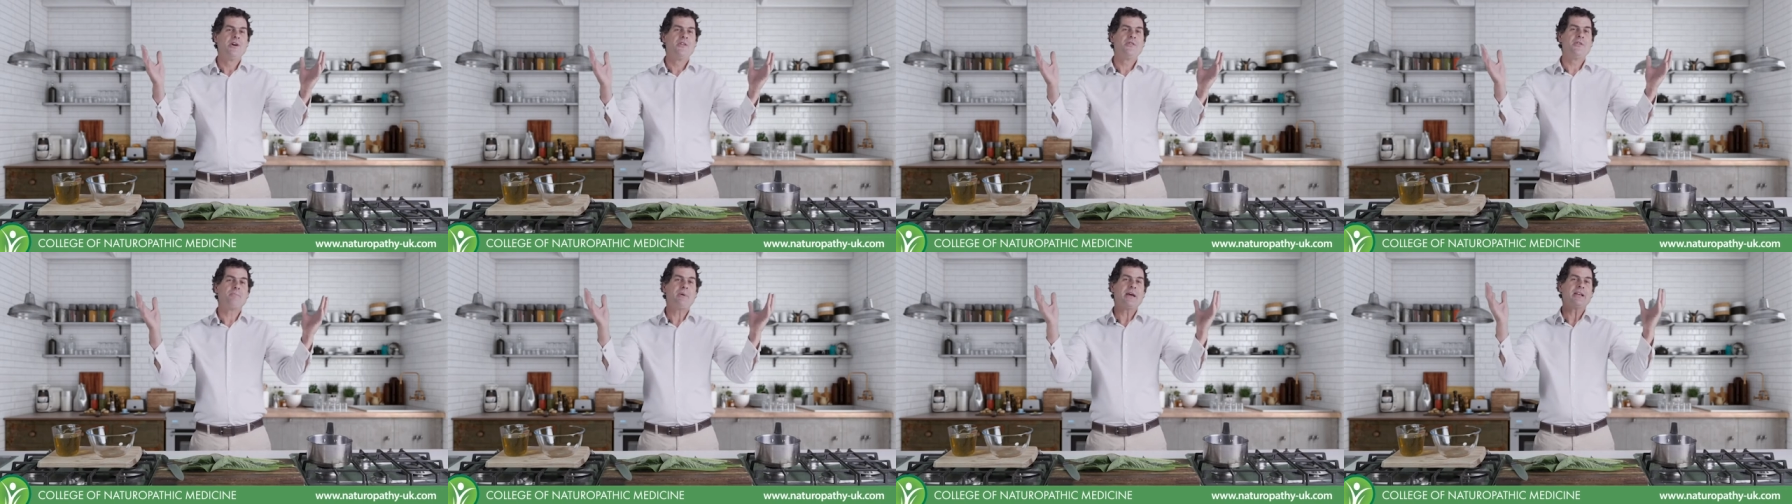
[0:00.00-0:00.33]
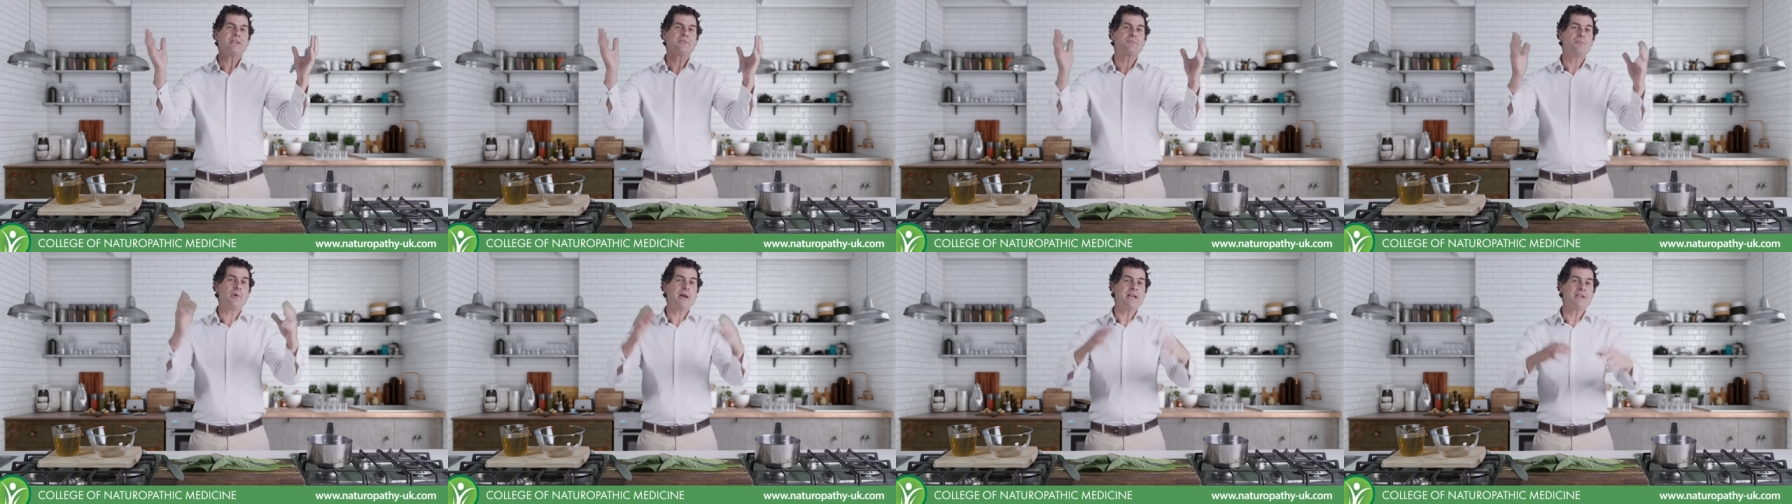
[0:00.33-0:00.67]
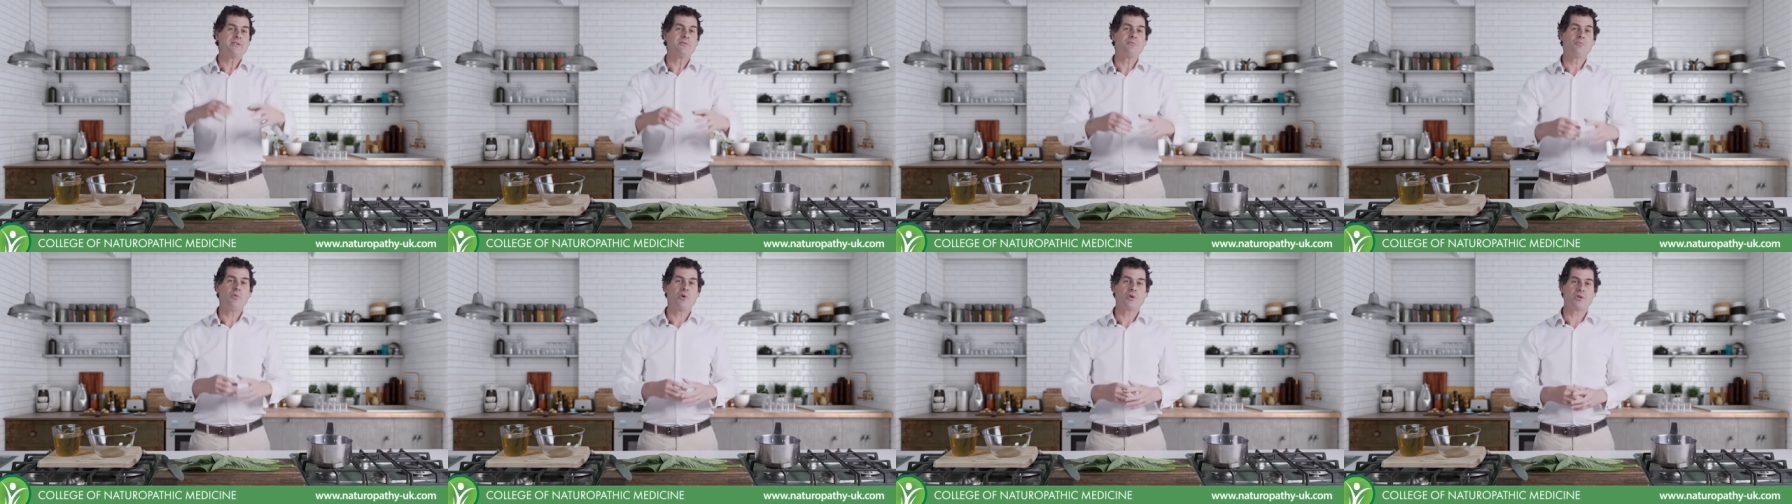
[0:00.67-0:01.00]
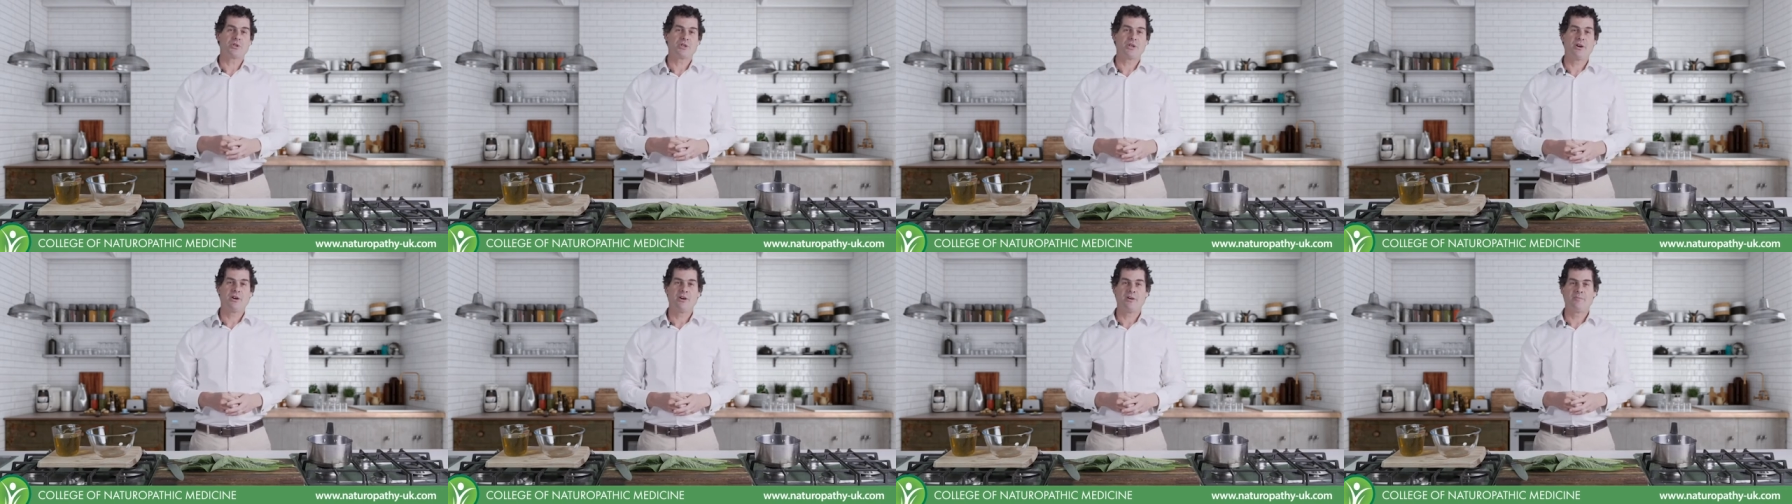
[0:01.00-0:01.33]
the best way to
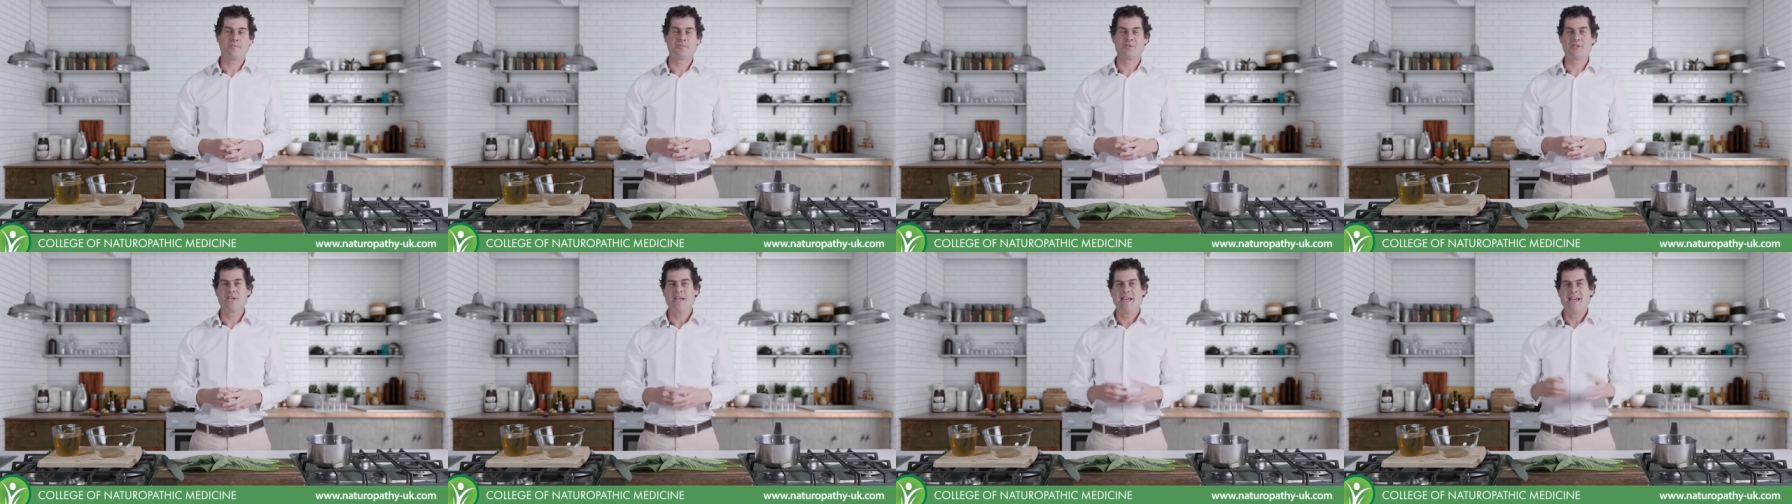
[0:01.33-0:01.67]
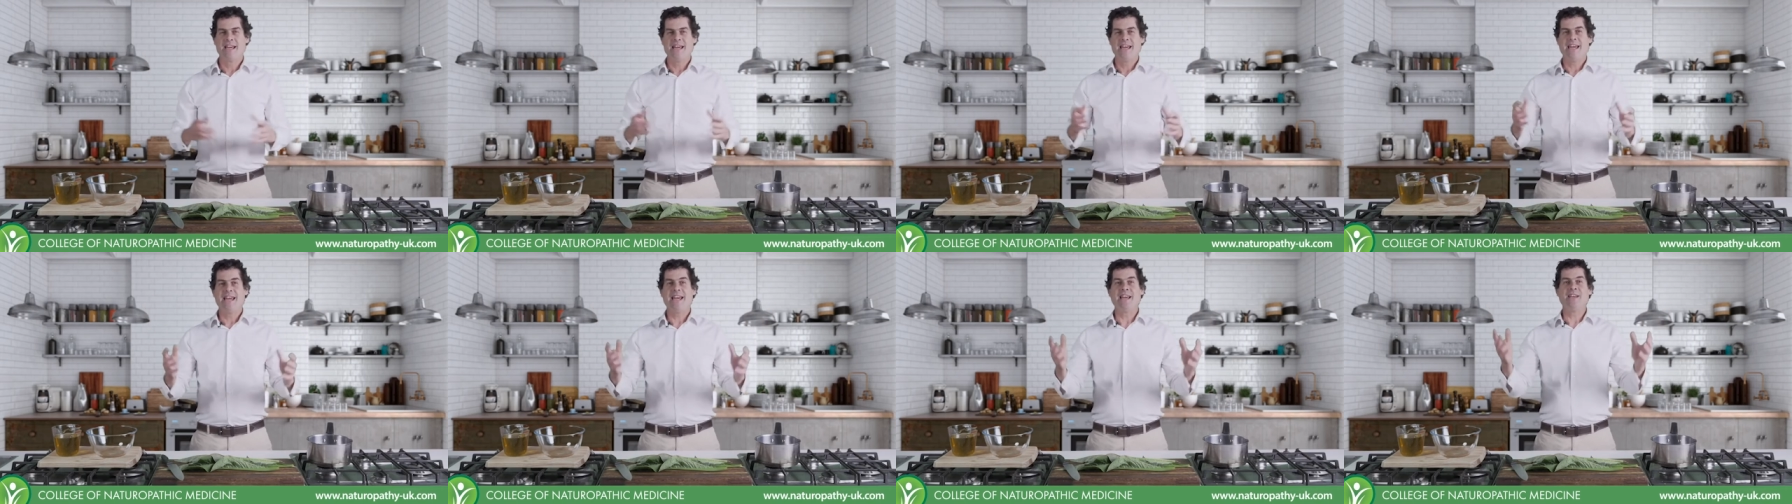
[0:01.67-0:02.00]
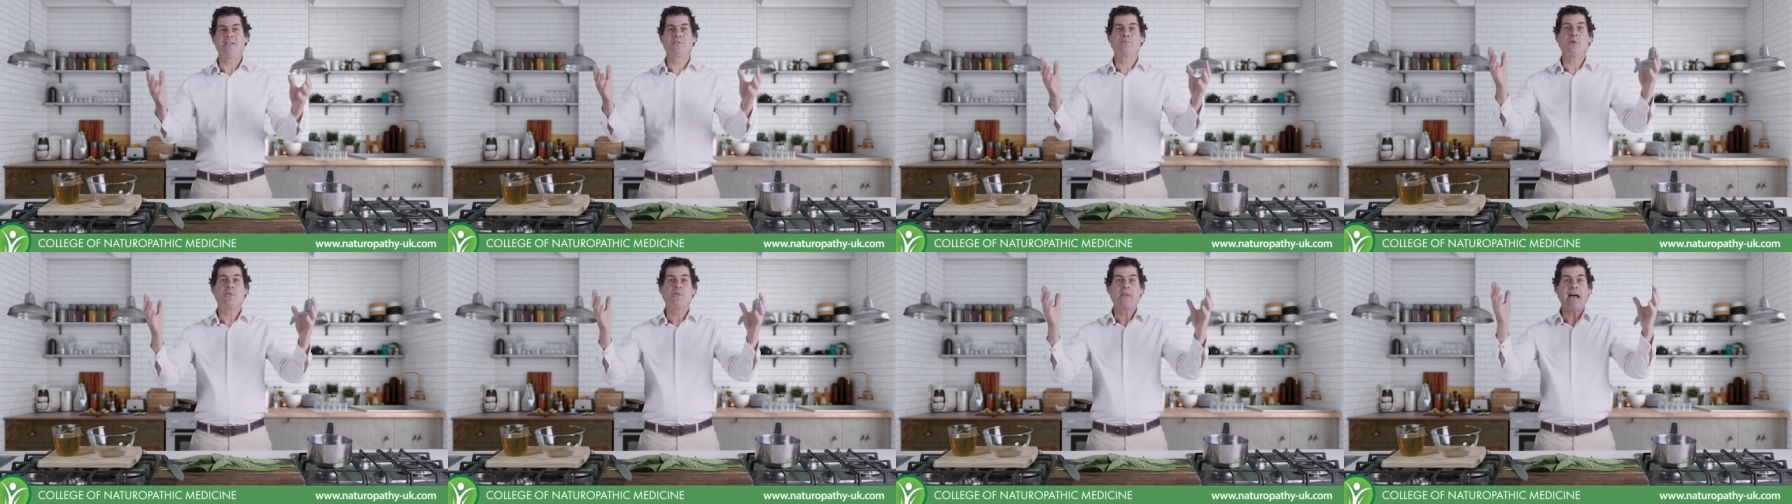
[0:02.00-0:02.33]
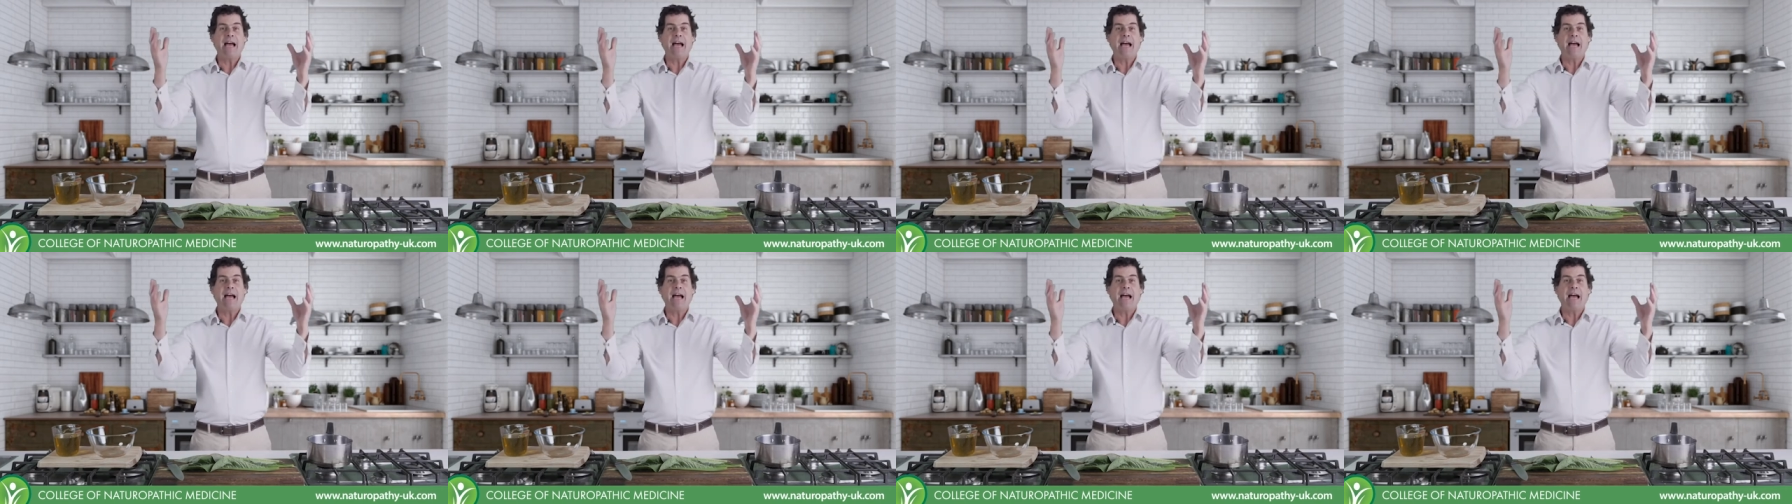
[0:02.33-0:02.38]
wash herbs is with